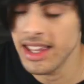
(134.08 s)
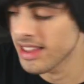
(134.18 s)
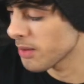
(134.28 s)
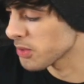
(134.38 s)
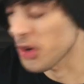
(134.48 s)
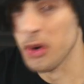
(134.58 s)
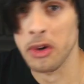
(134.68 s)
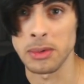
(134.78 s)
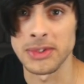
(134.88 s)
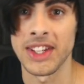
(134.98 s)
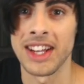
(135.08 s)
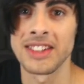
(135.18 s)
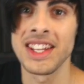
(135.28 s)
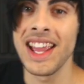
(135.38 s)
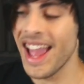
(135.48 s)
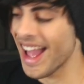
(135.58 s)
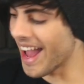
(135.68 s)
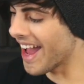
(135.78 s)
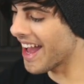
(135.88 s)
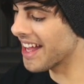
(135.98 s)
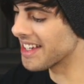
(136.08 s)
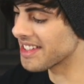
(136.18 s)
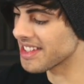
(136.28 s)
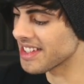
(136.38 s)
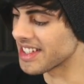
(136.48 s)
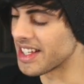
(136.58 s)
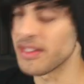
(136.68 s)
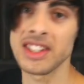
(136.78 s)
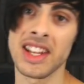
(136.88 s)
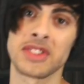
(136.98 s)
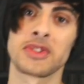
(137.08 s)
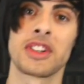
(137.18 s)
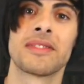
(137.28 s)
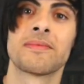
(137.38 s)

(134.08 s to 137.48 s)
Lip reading: that was a horrible sound, and give it a test run.